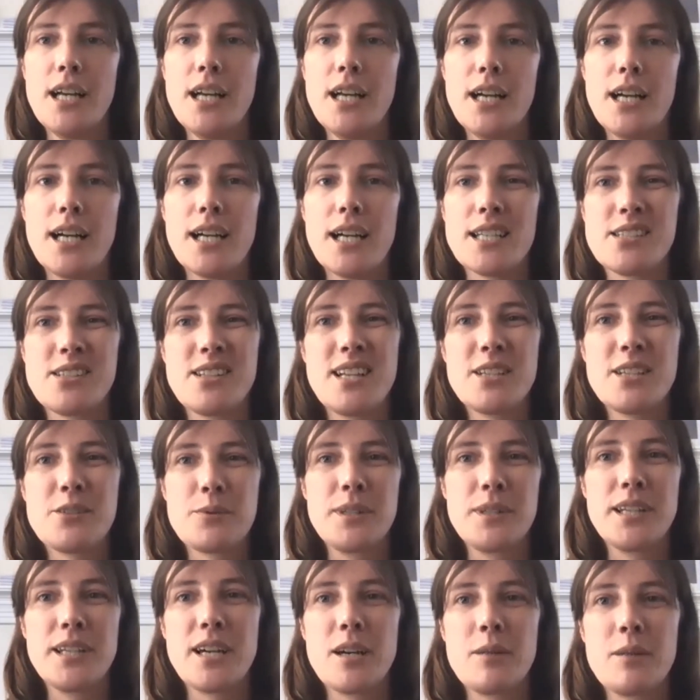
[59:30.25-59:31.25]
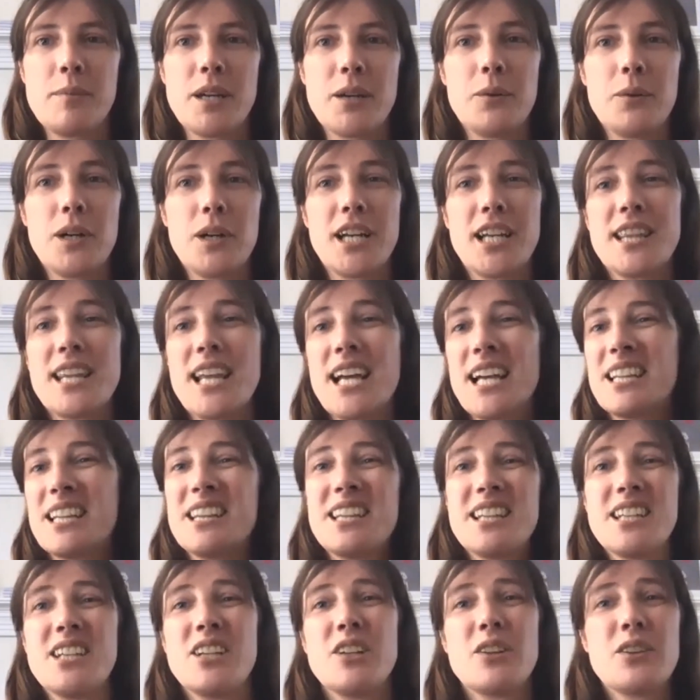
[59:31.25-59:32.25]
So that's really our big one. And
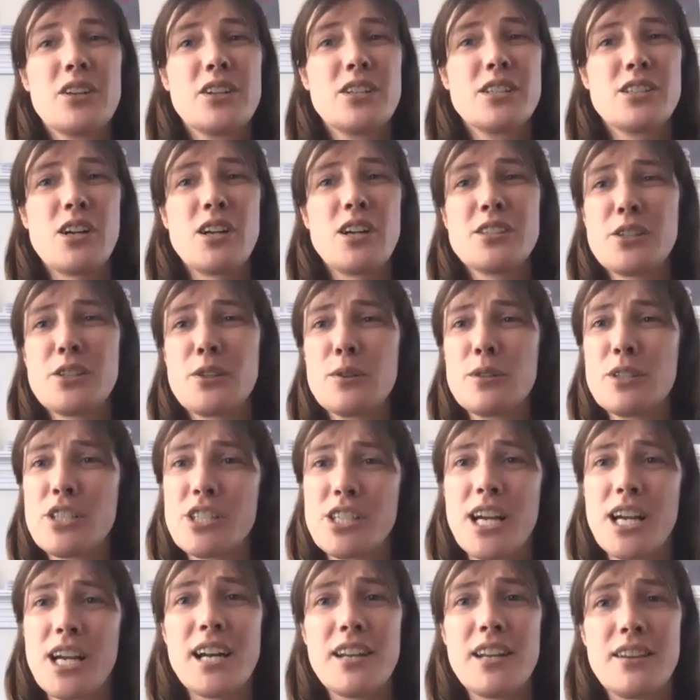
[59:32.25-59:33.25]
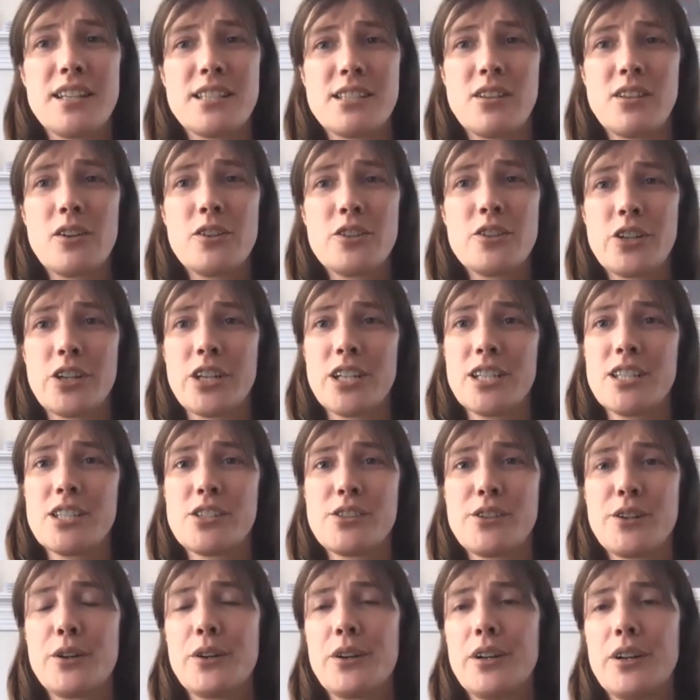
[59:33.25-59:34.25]
then, there's also just kind of this larger
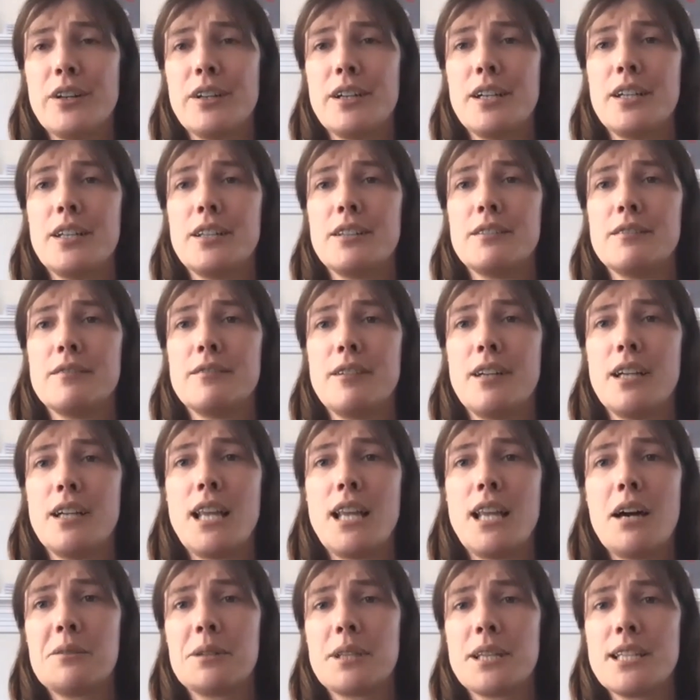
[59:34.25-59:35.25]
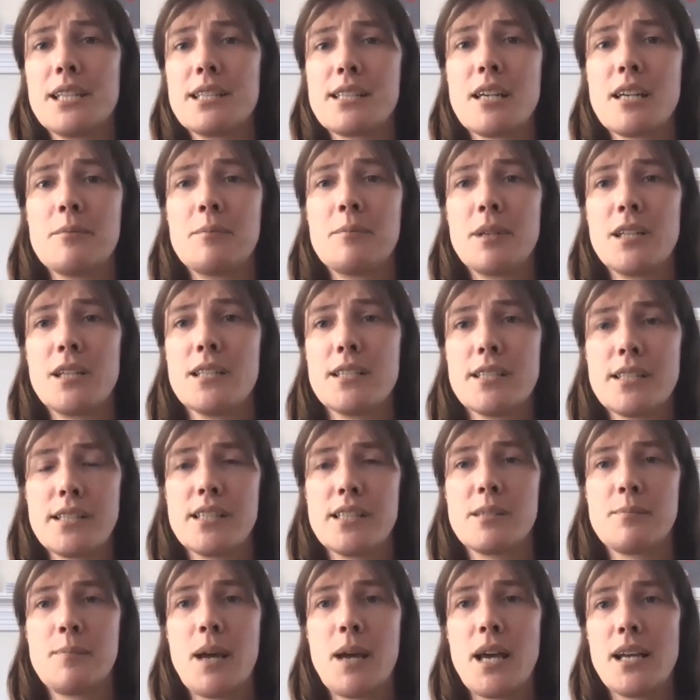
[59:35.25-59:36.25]
concern of allowing these companies to
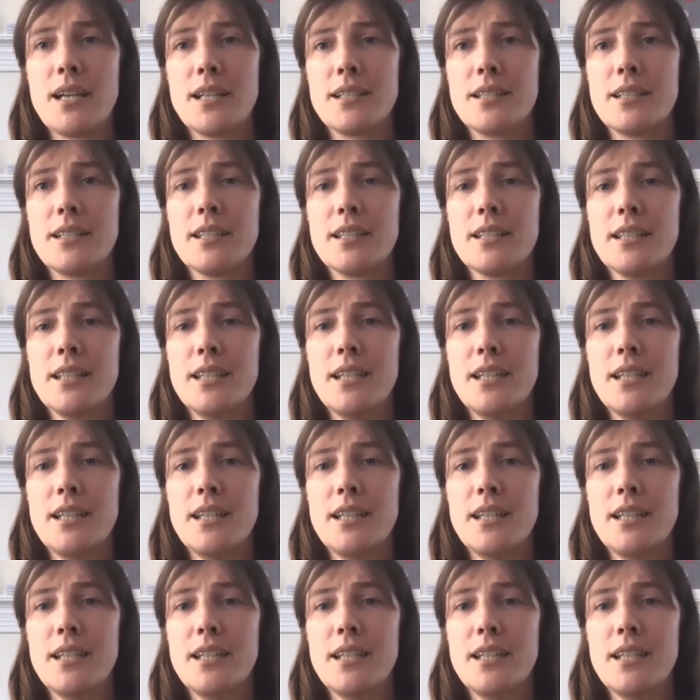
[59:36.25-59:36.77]
spend,